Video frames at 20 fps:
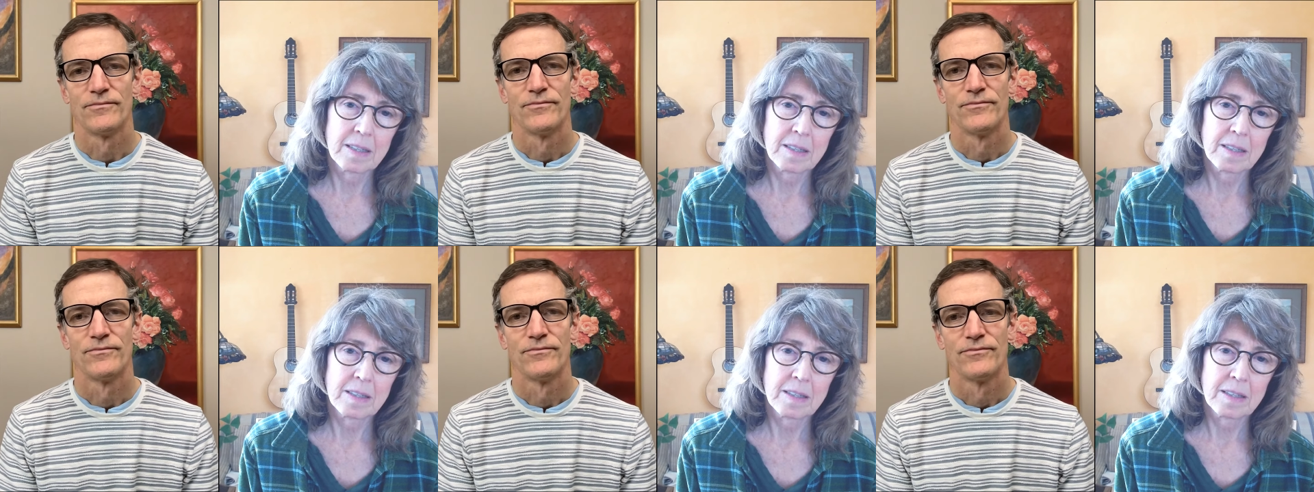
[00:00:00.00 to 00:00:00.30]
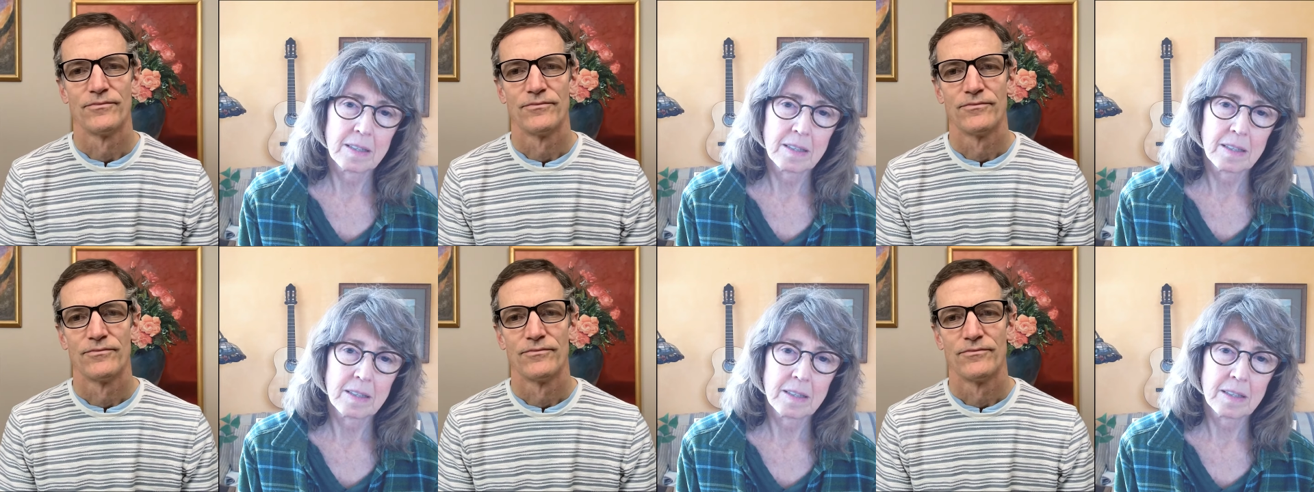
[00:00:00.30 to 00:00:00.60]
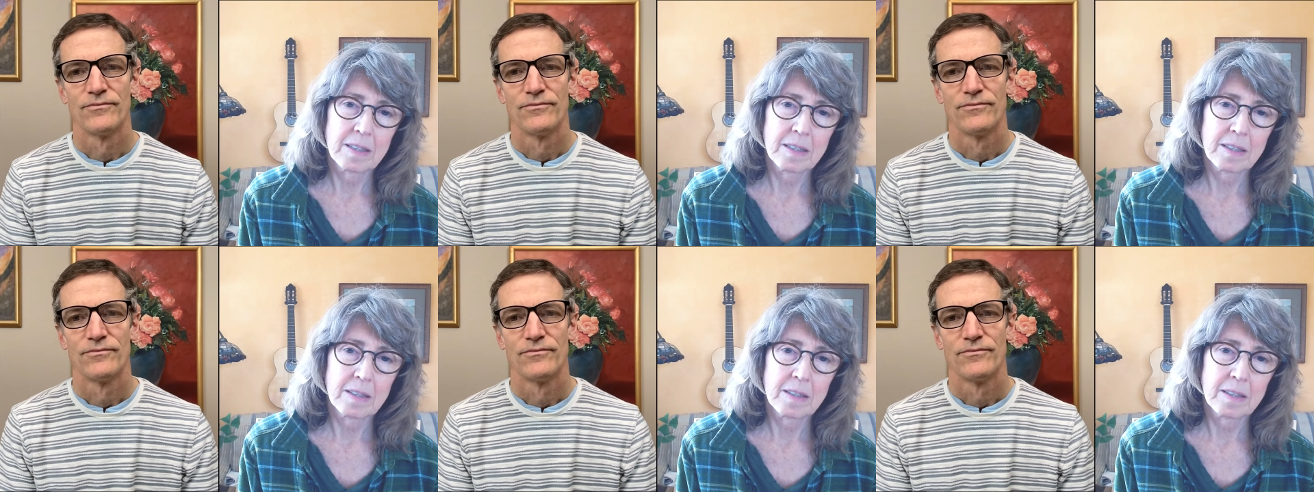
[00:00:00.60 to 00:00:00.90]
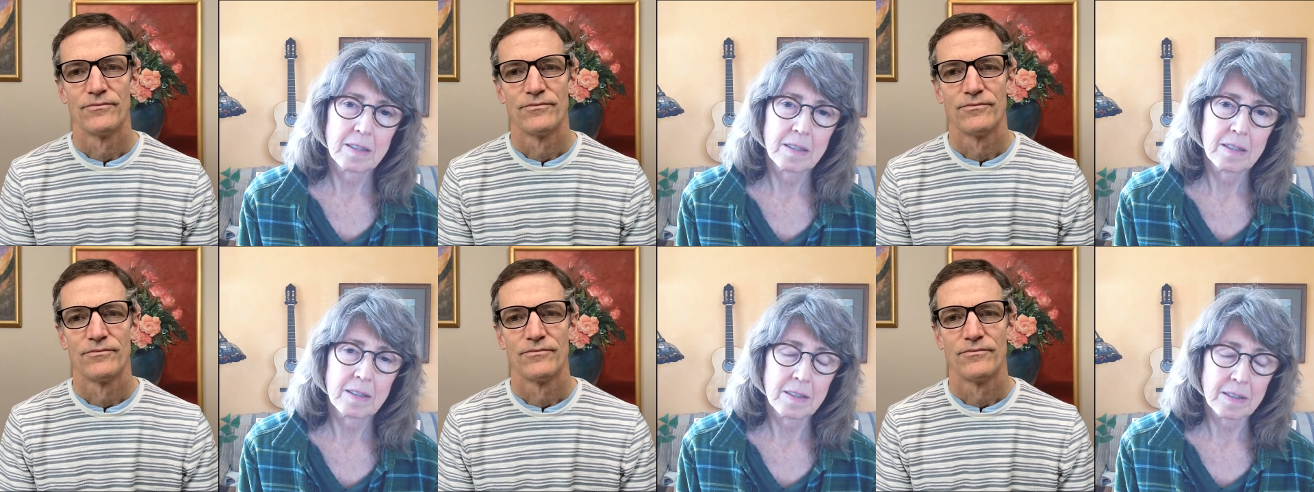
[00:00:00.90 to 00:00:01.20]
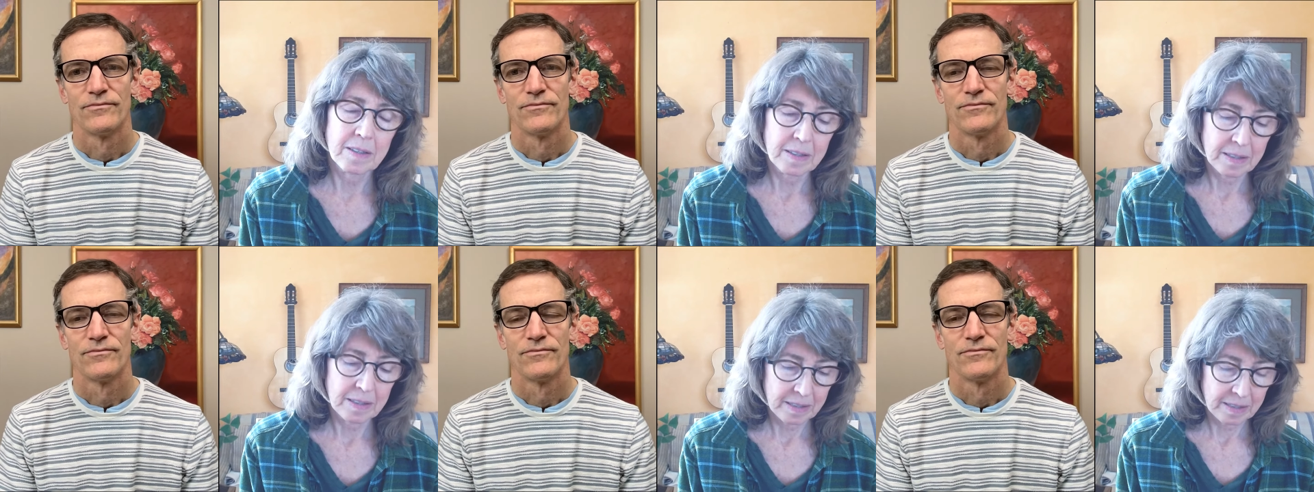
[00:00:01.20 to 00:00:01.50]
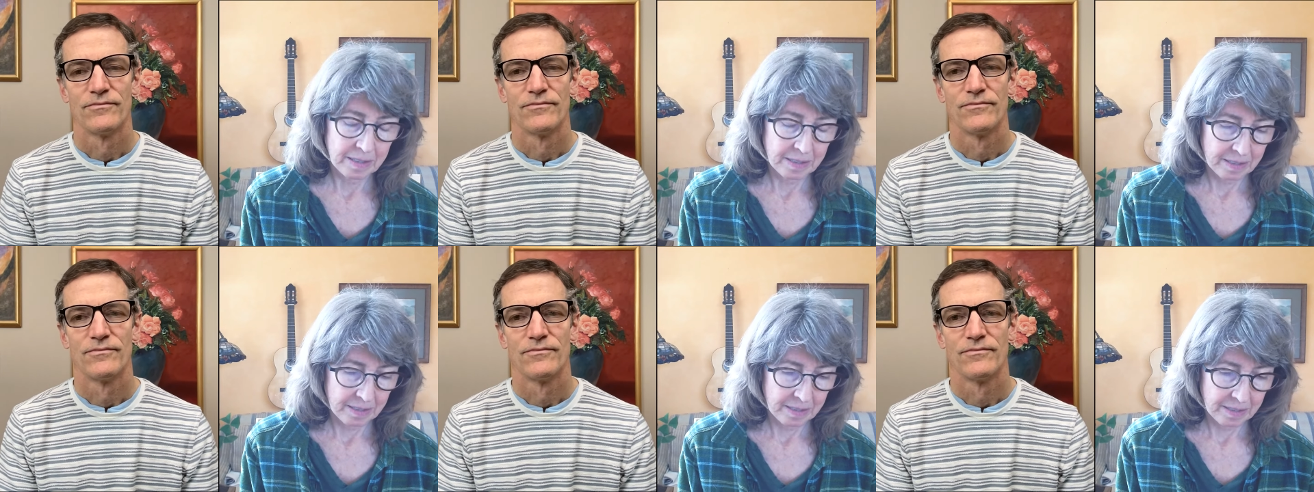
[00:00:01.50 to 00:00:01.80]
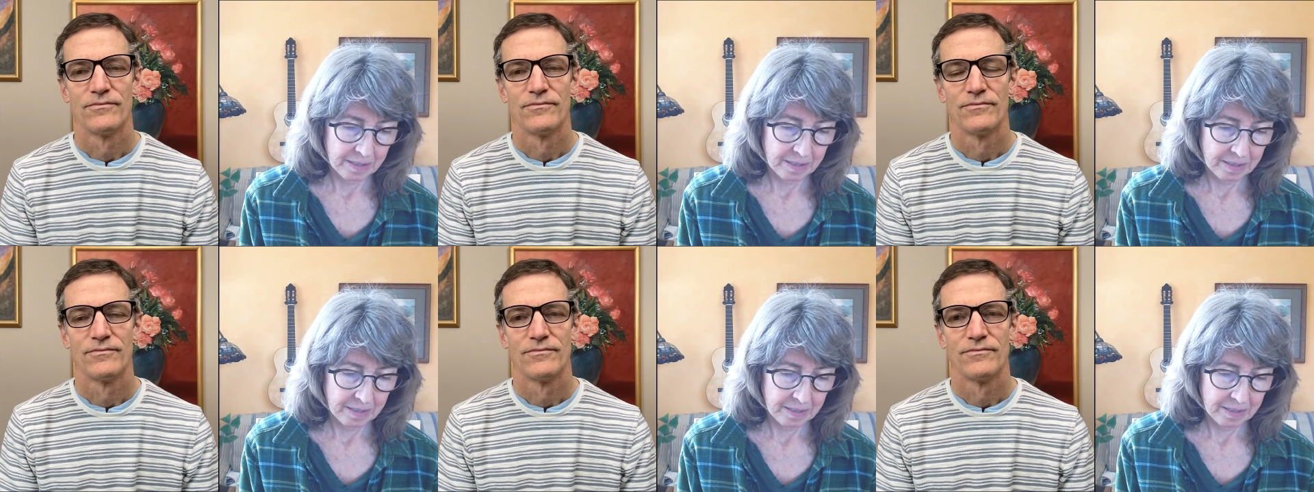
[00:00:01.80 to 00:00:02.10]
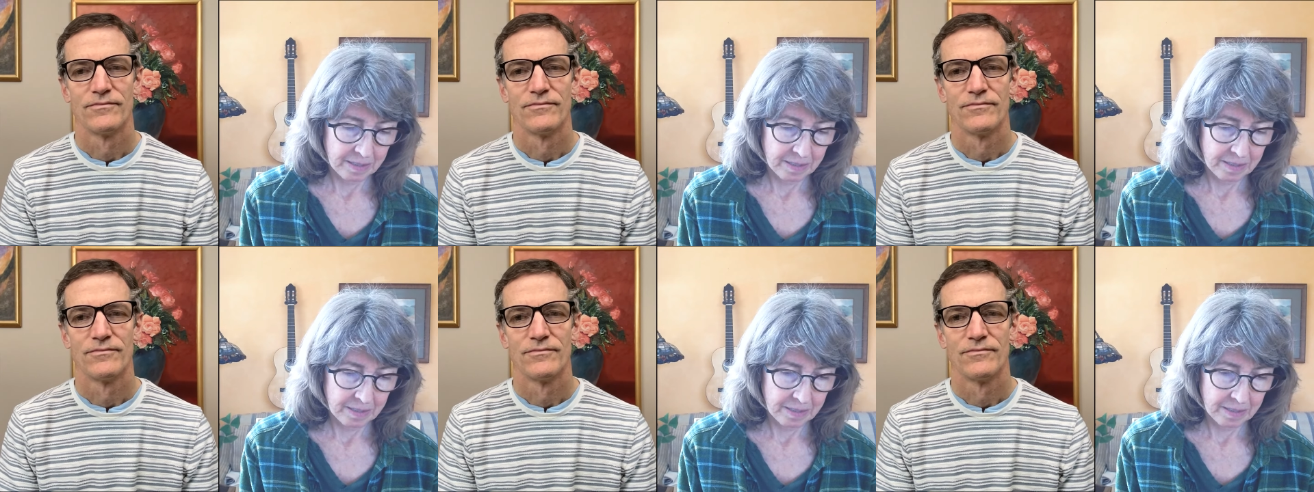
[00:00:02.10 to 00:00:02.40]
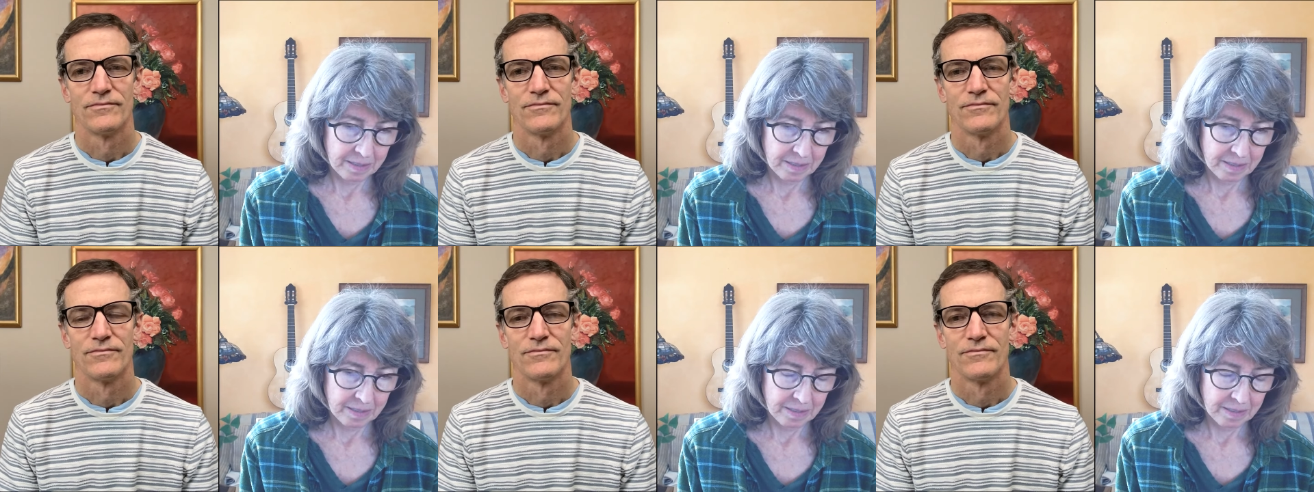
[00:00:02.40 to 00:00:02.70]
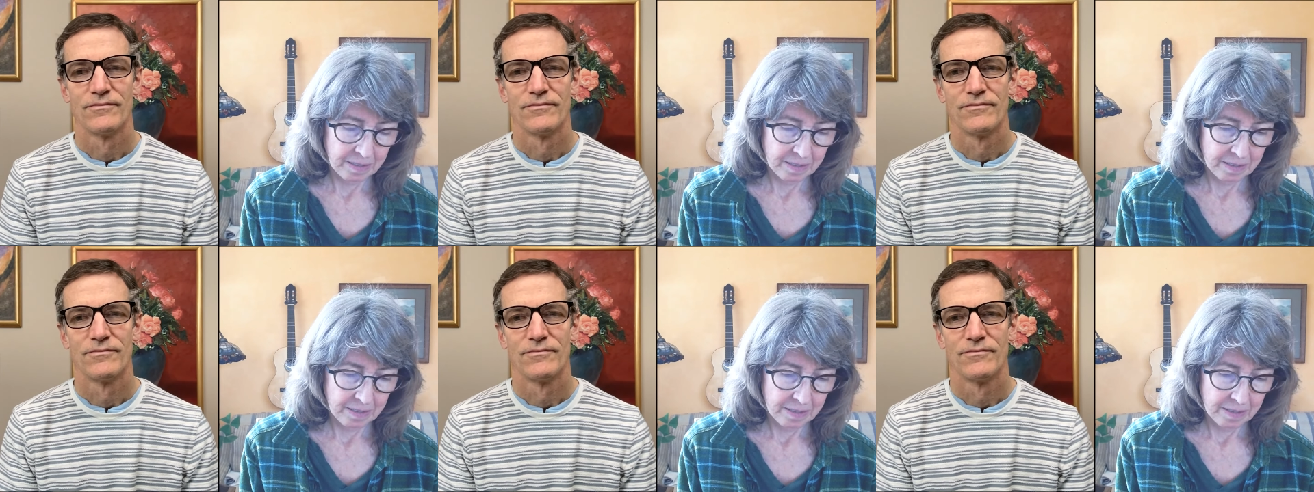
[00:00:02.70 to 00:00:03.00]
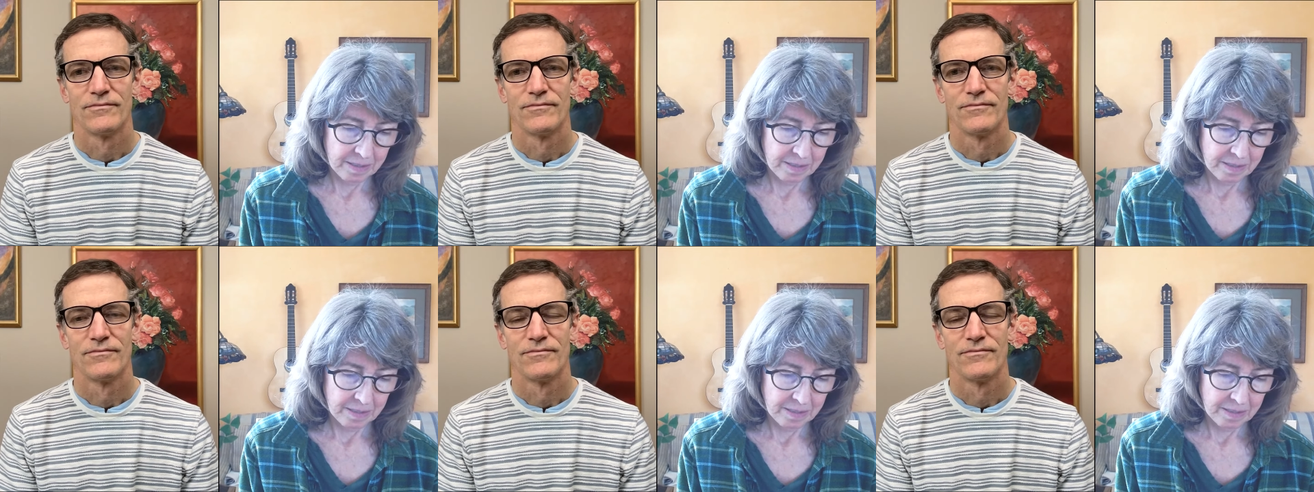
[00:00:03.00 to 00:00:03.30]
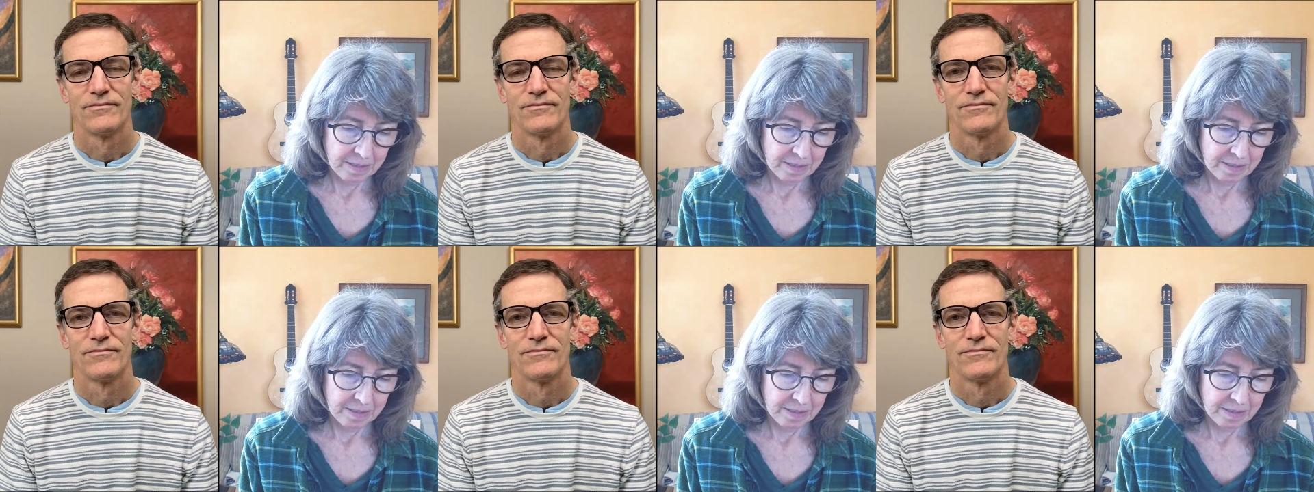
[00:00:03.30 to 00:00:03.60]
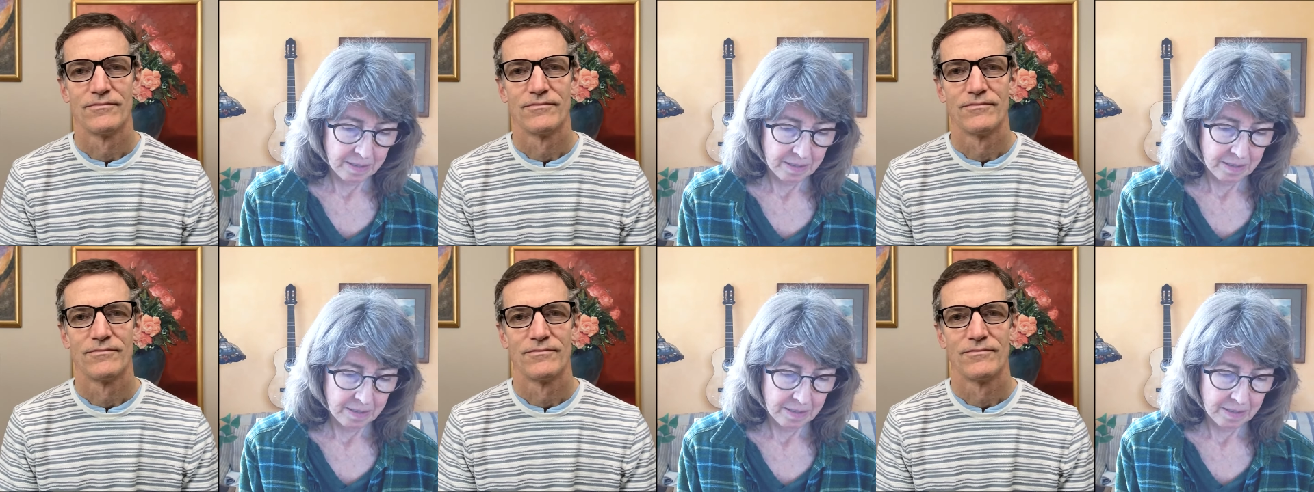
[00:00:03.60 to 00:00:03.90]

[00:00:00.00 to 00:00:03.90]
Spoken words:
Nobody speaks.